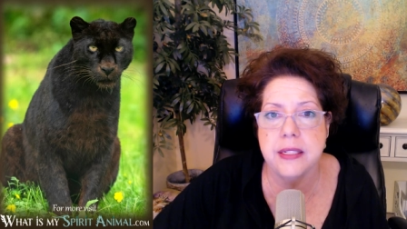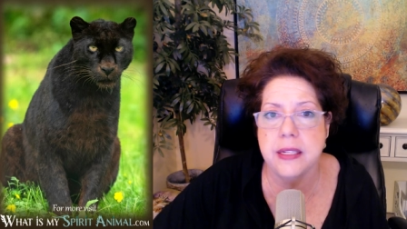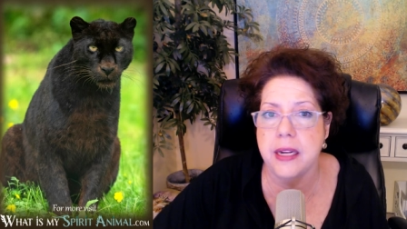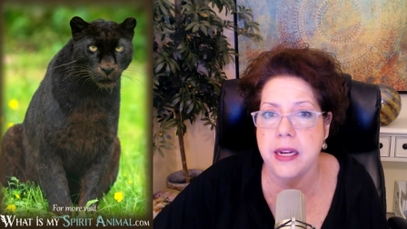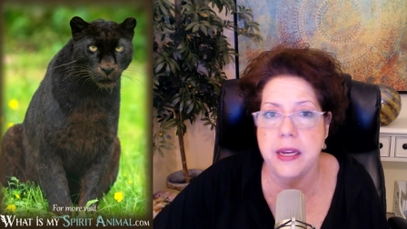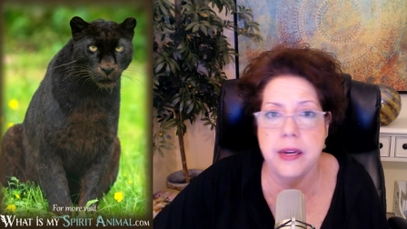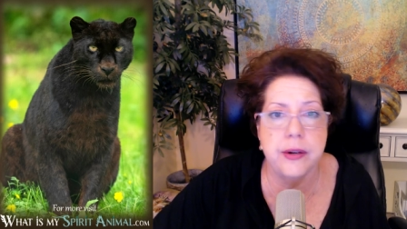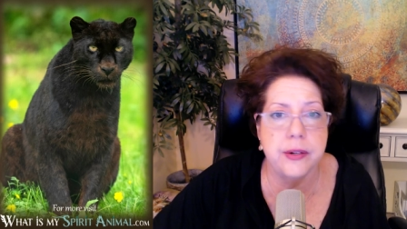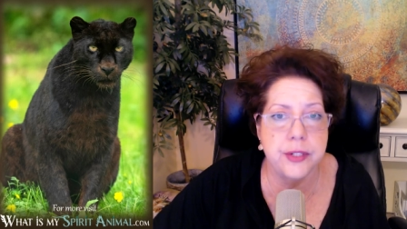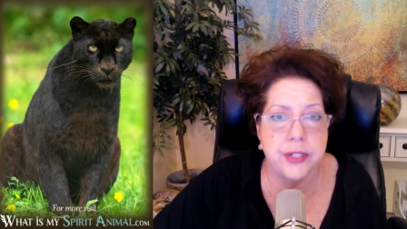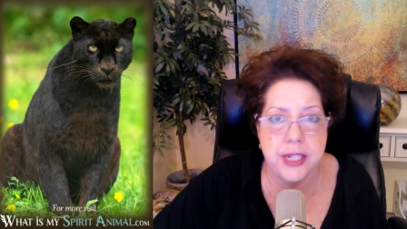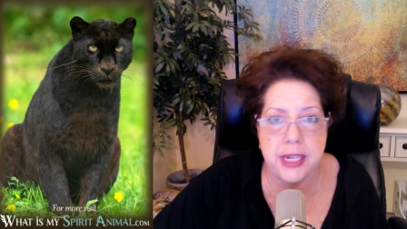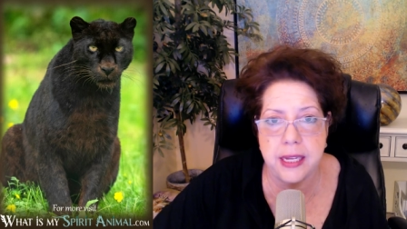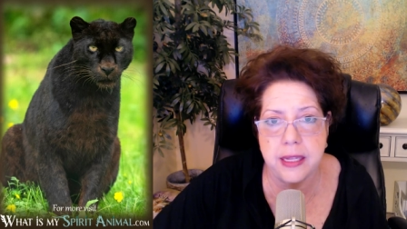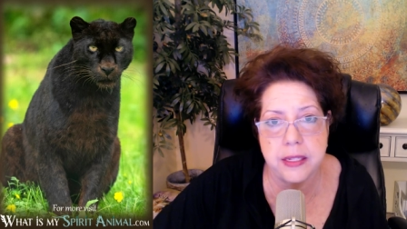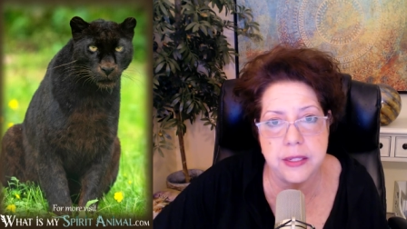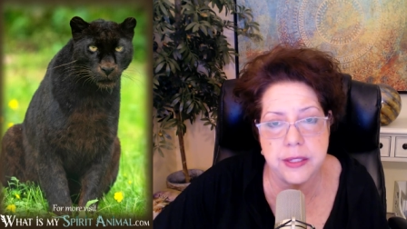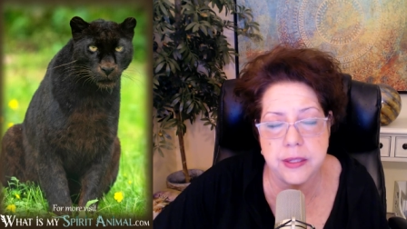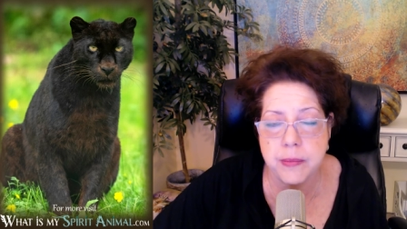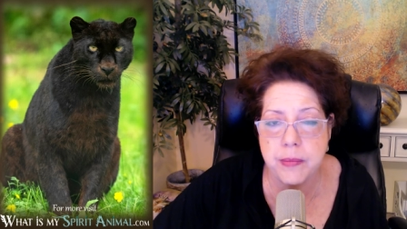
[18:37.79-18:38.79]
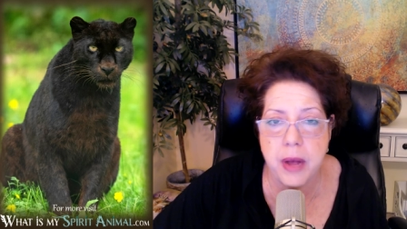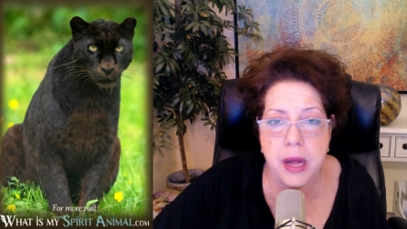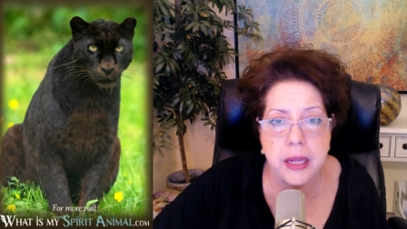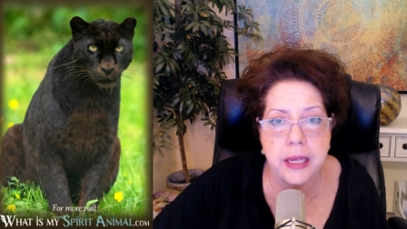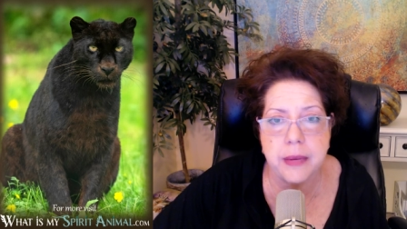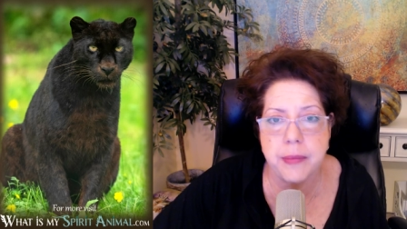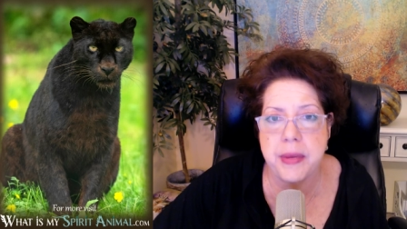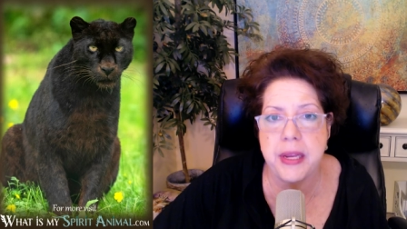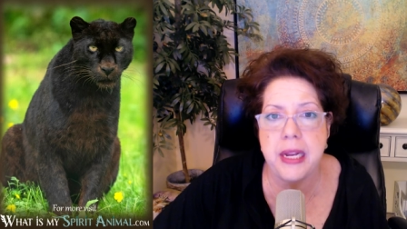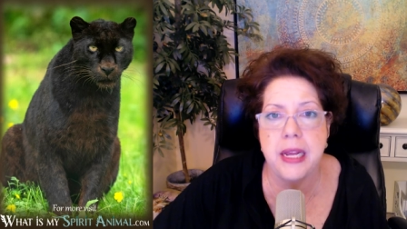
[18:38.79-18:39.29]
and I understand the
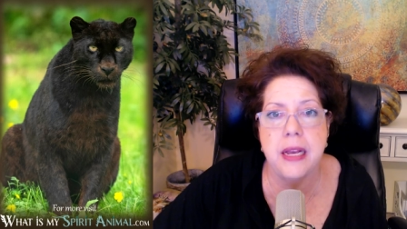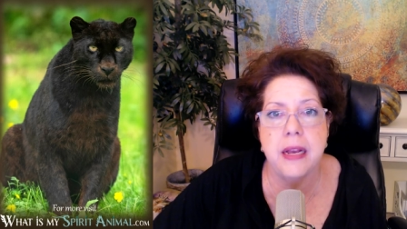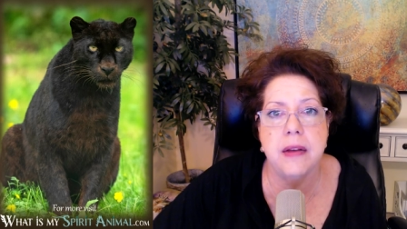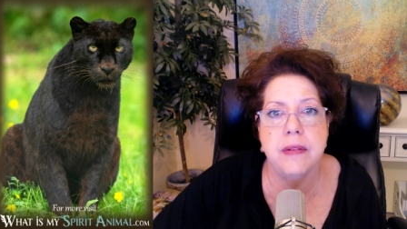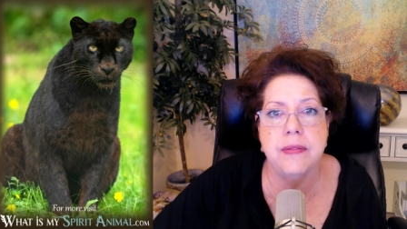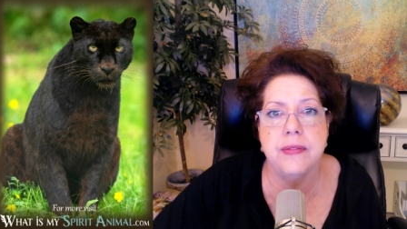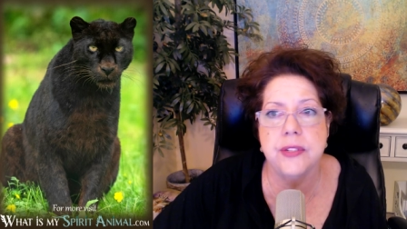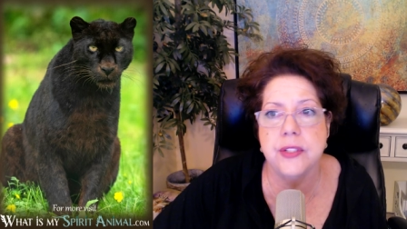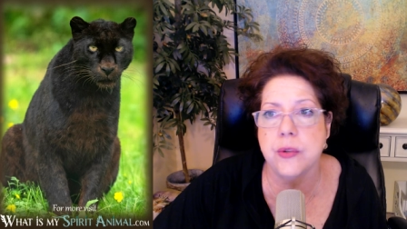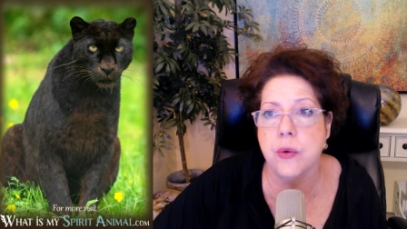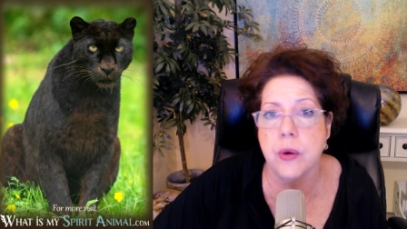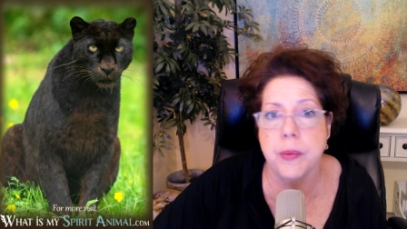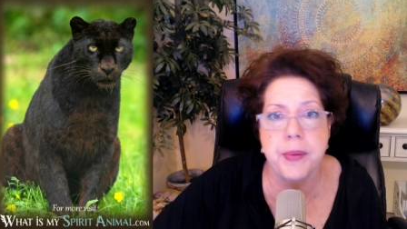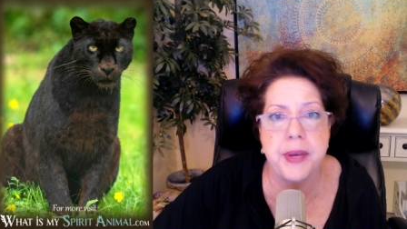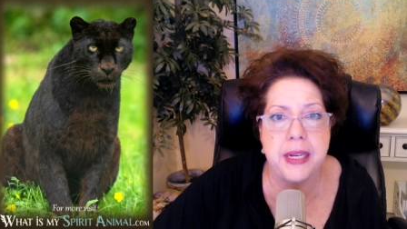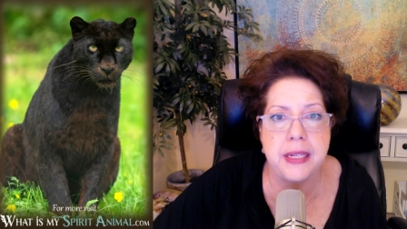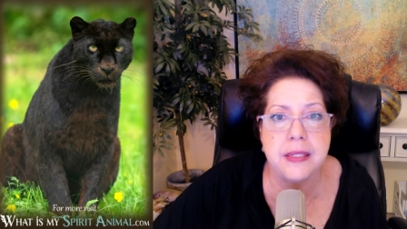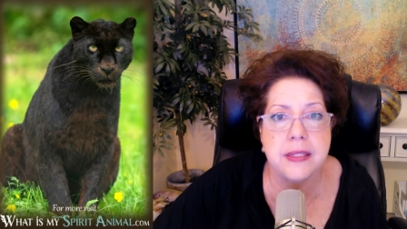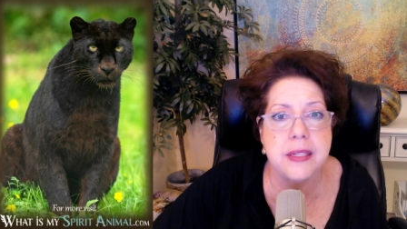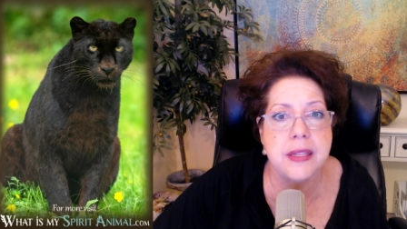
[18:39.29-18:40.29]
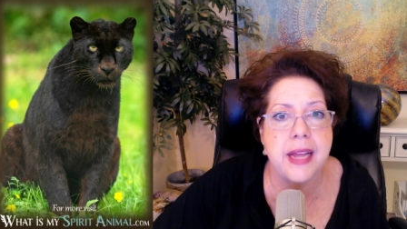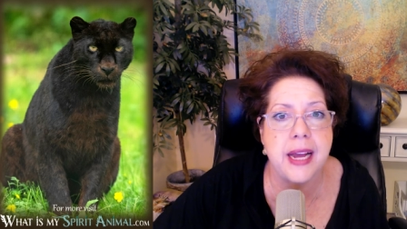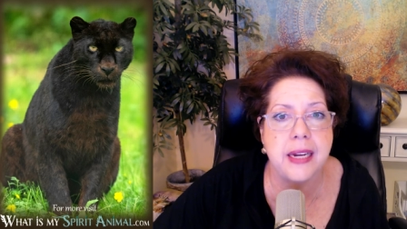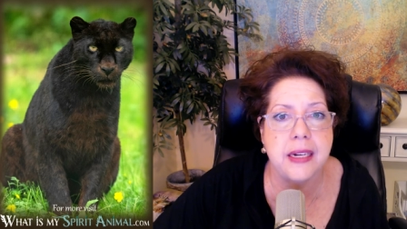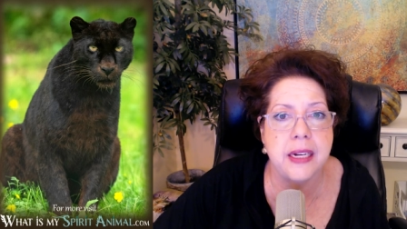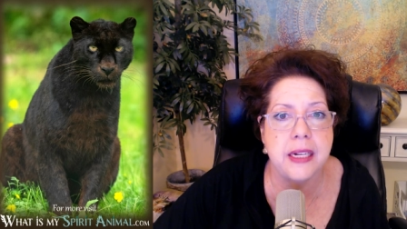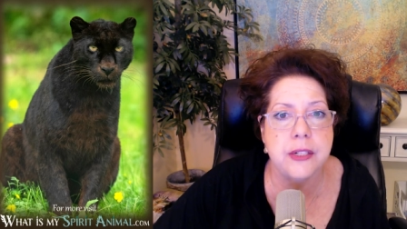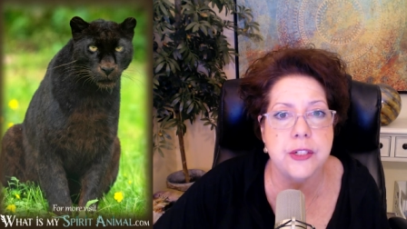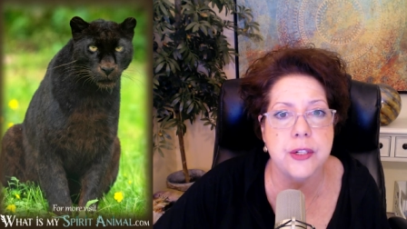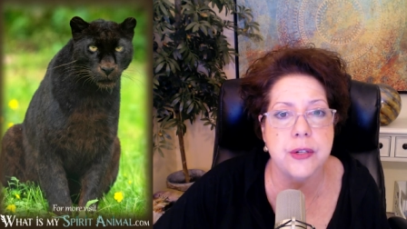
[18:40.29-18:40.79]
symbolic meaning of scorpions and that
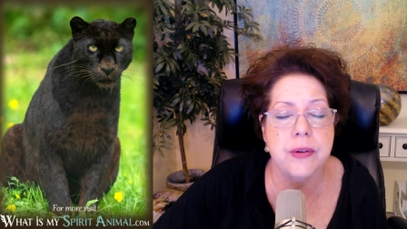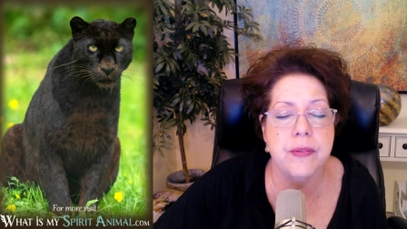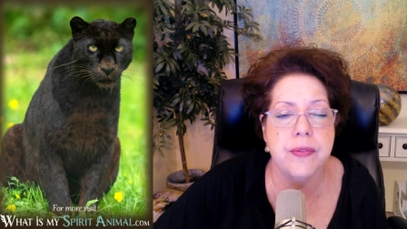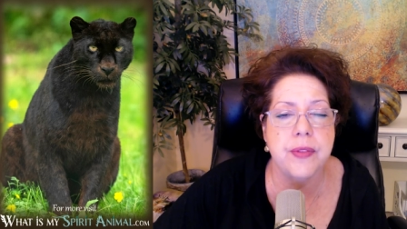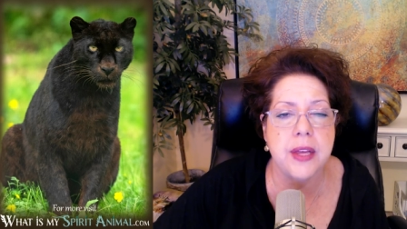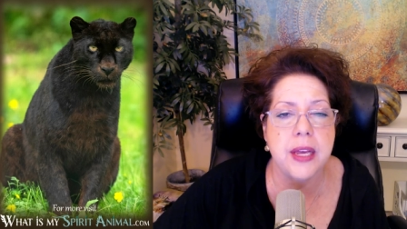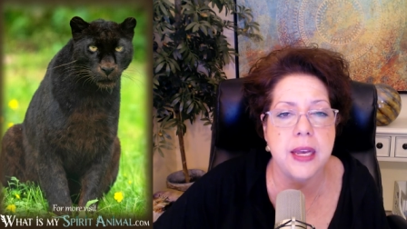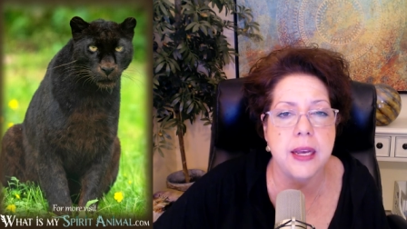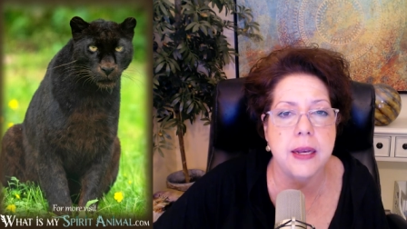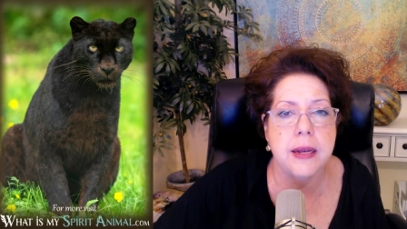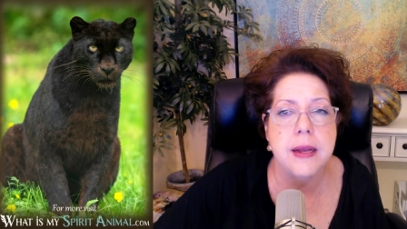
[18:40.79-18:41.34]
nature of thing.